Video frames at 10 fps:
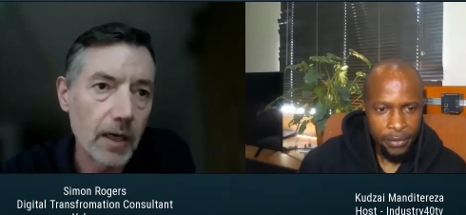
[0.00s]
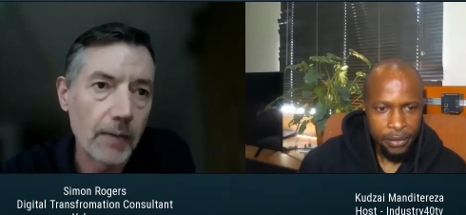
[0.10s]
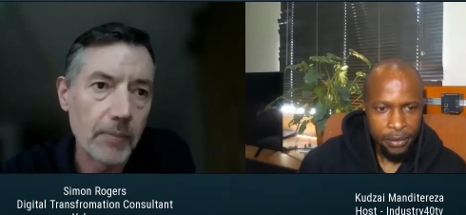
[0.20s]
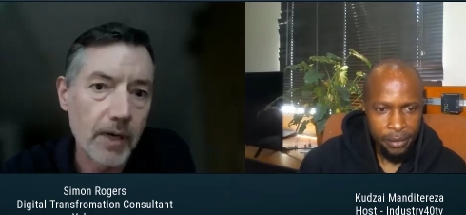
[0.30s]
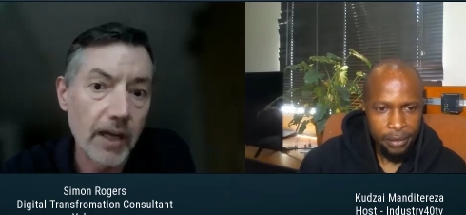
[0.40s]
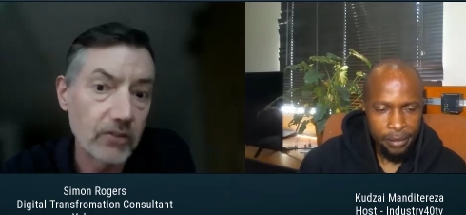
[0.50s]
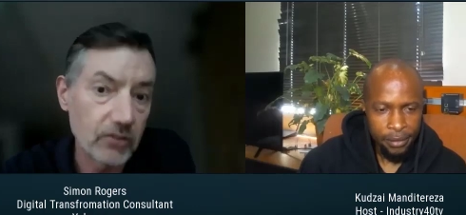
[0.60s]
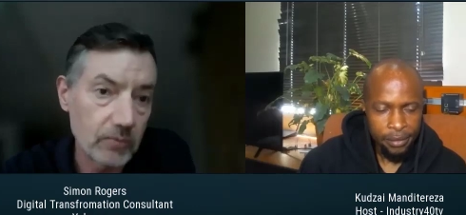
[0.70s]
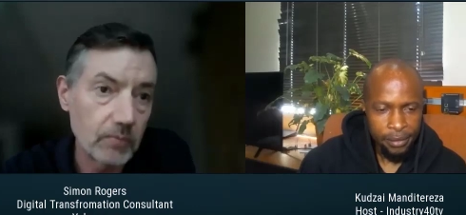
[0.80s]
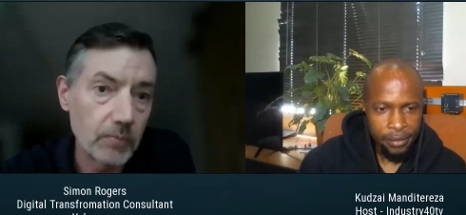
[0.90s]
Speaker 1: um, but it
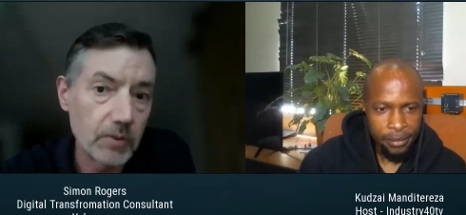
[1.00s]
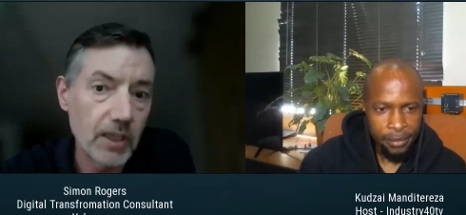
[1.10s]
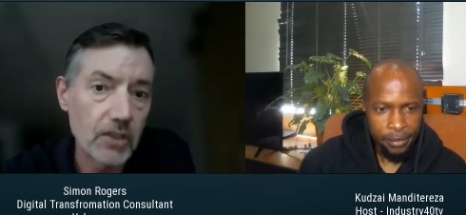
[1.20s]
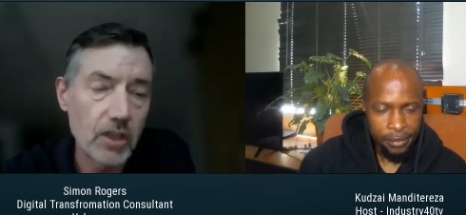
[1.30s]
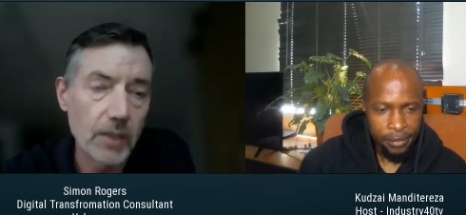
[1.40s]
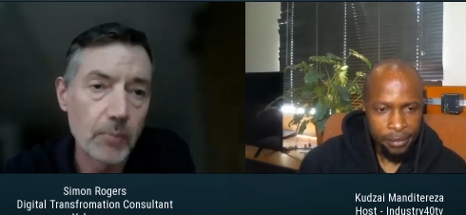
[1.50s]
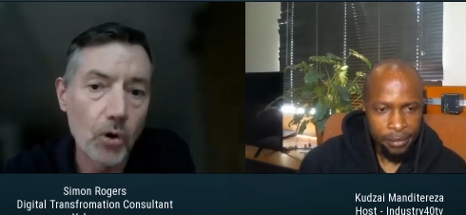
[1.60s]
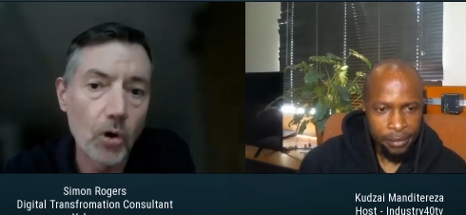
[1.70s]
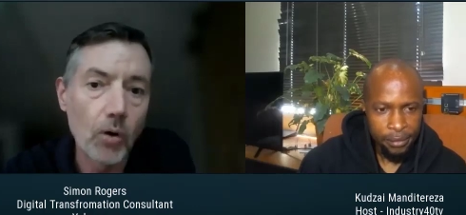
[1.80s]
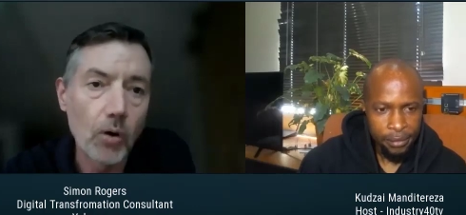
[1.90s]
has potentially
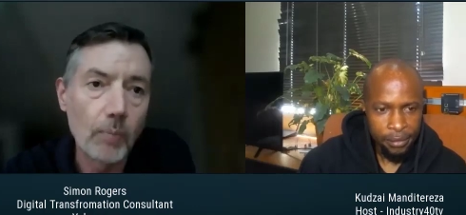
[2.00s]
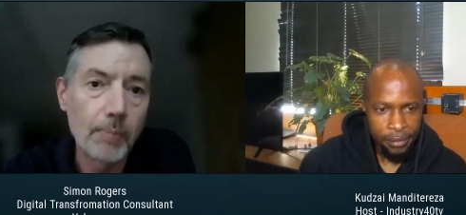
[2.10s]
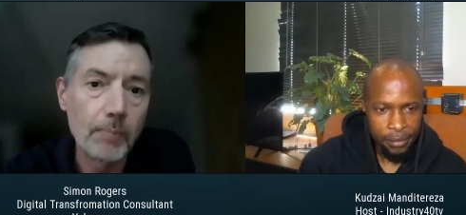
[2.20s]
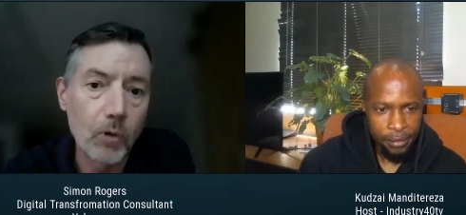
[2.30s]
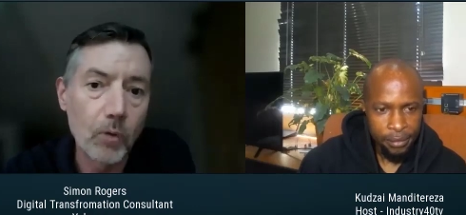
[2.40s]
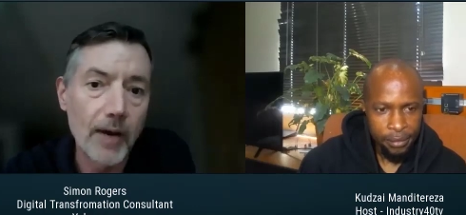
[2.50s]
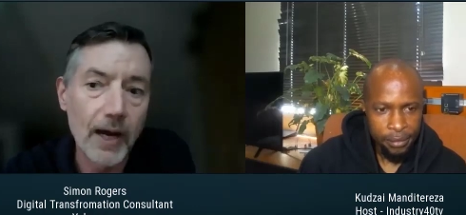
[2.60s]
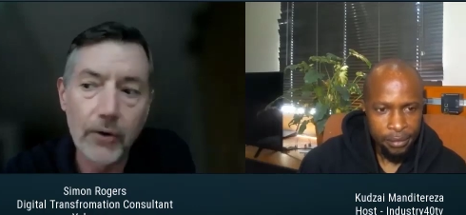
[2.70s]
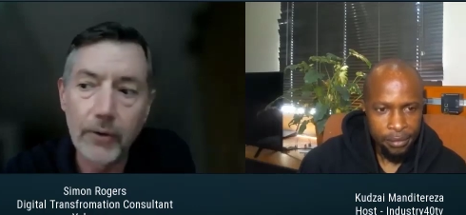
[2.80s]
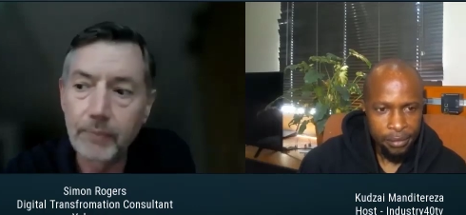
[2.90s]
more
Speaker 2: more
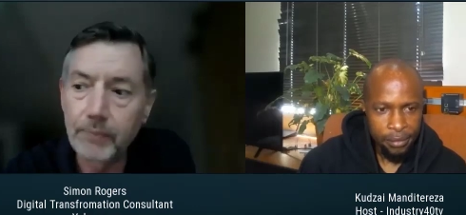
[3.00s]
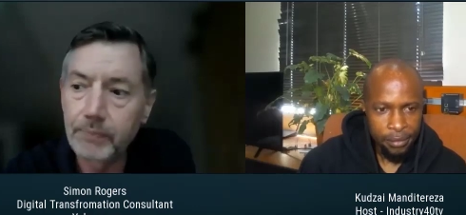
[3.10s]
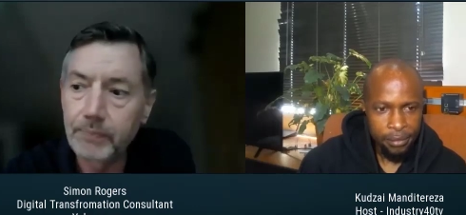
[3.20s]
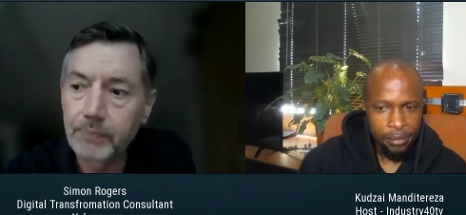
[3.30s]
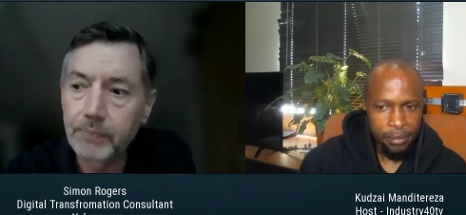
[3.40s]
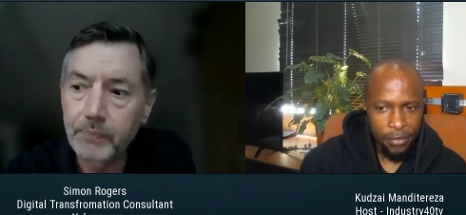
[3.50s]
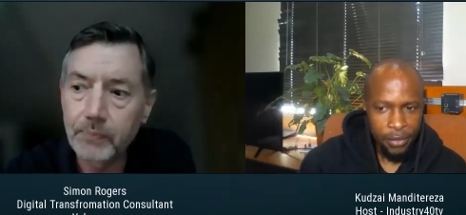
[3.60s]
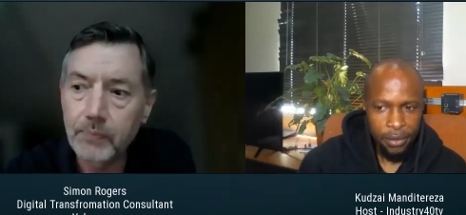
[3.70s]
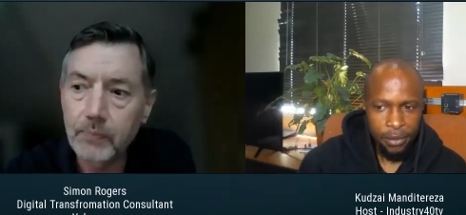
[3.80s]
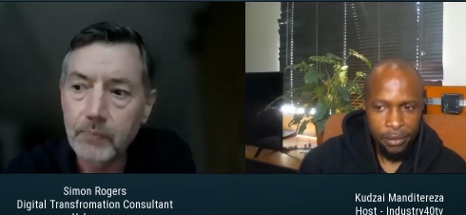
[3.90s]
power.
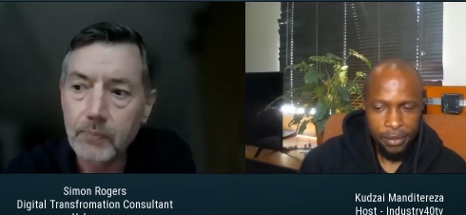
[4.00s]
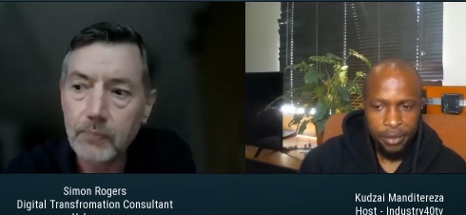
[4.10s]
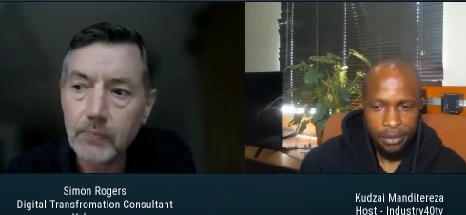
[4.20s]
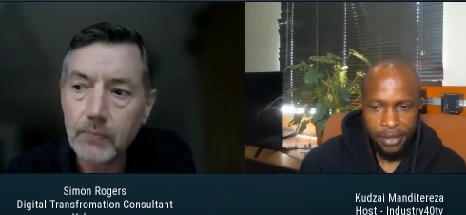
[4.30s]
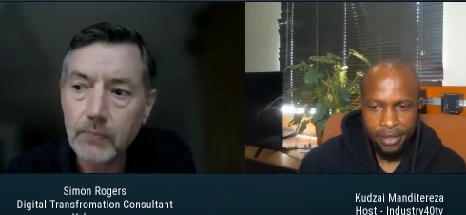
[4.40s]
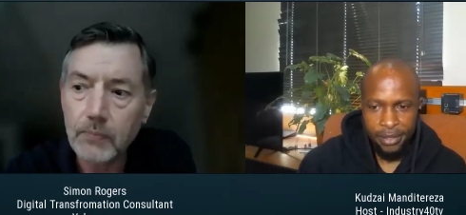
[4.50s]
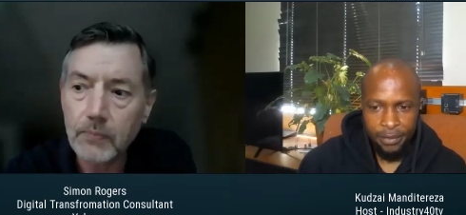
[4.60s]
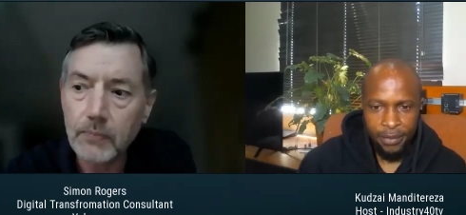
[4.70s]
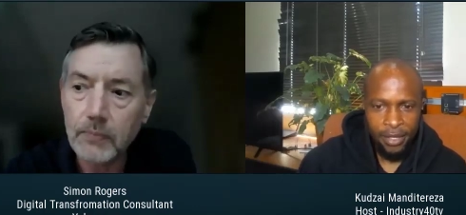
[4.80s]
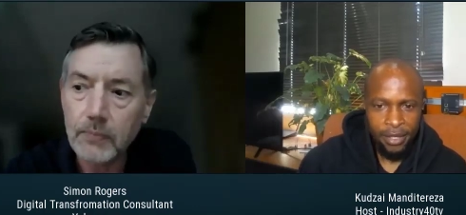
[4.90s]
Oh, okay,
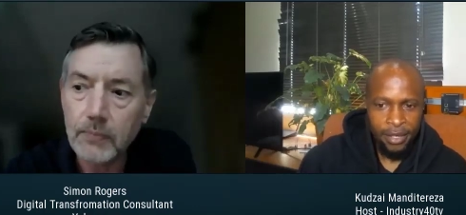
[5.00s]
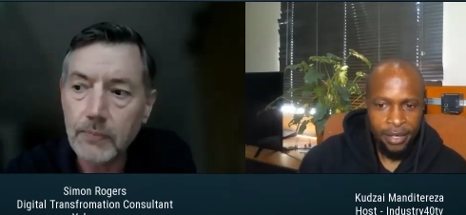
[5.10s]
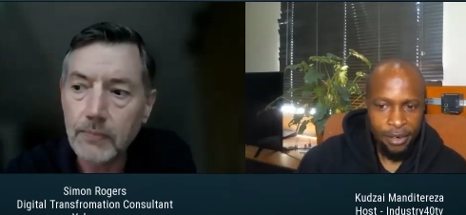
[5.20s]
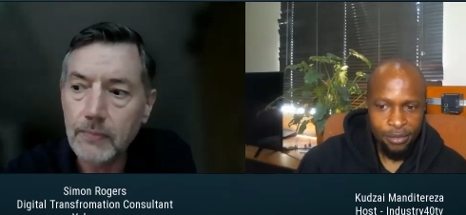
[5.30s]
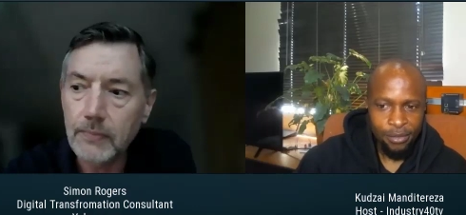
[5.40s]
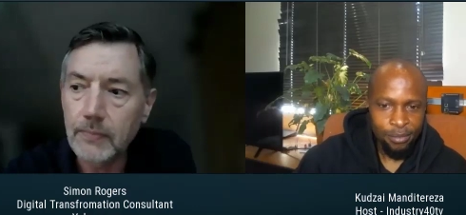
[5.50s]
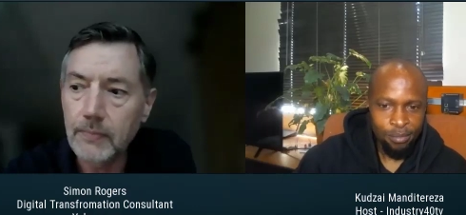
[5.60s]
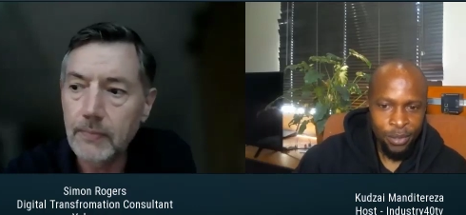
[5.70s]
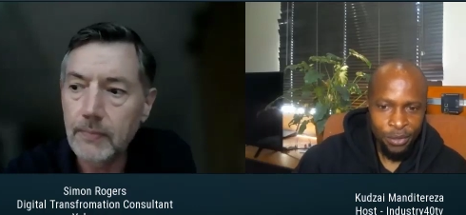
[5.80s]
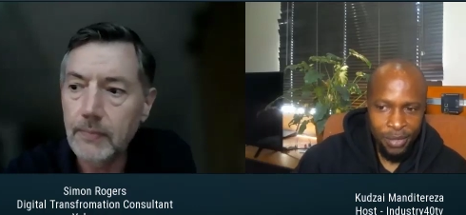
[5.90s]
Krista. Now,
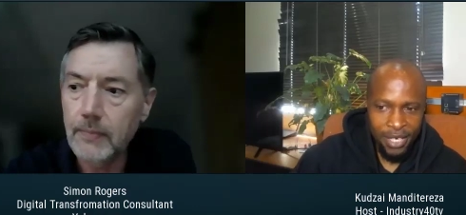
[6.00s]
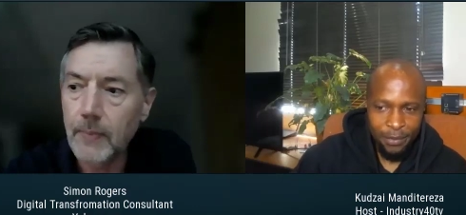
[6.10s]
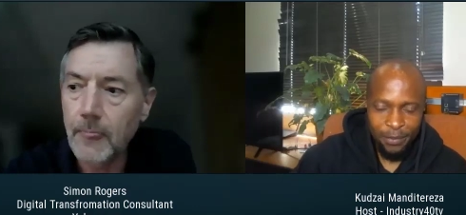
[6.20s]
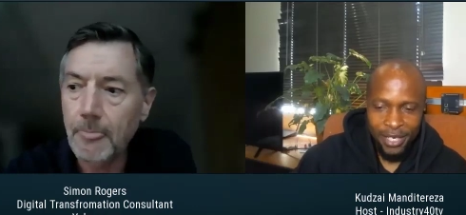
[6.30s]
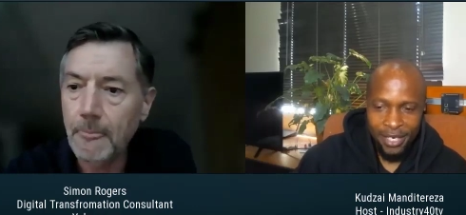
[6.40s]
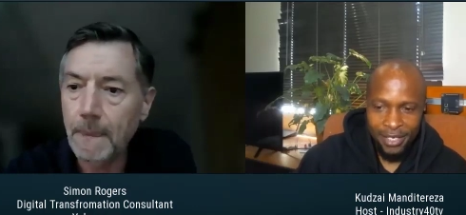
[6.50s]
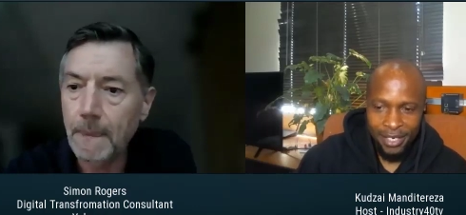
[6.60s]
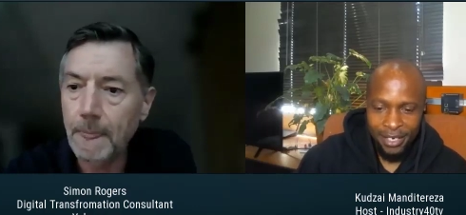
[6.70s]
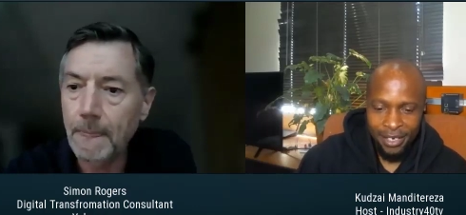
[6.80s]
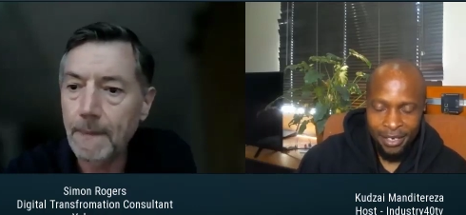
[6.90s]
you might have touched
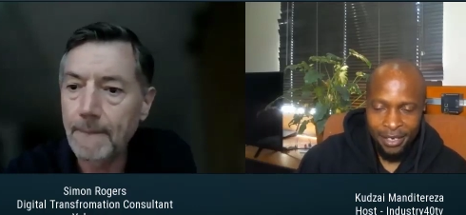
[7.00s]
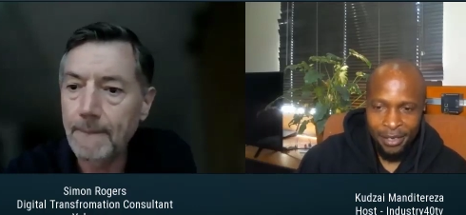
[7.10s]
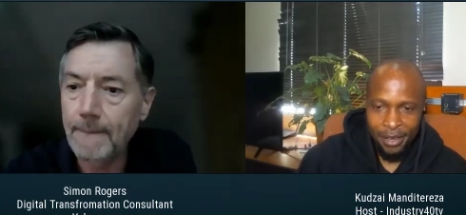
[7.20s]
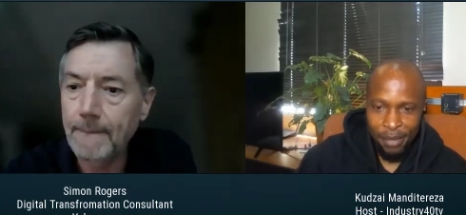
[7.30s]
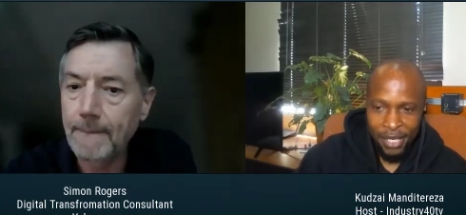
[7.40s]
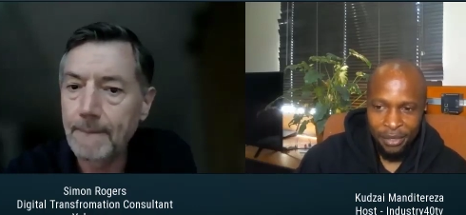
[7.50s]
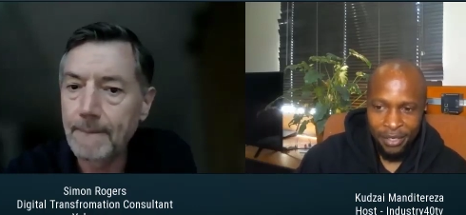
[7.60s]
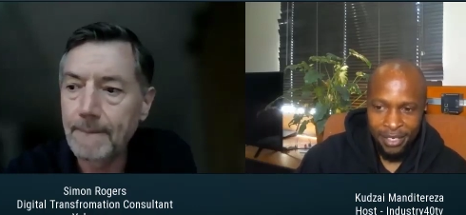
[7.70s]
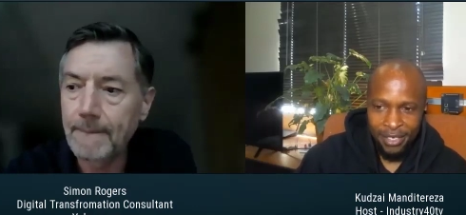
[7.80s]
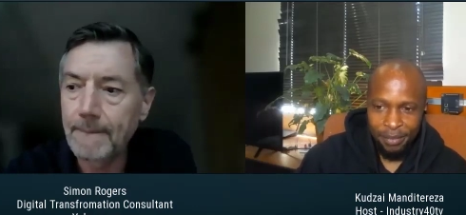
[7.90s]
a, uh, a, bit
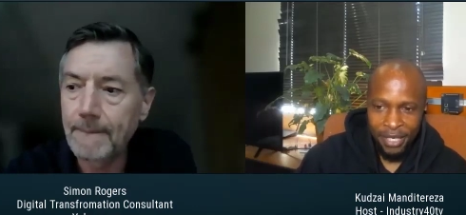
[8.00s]
on this,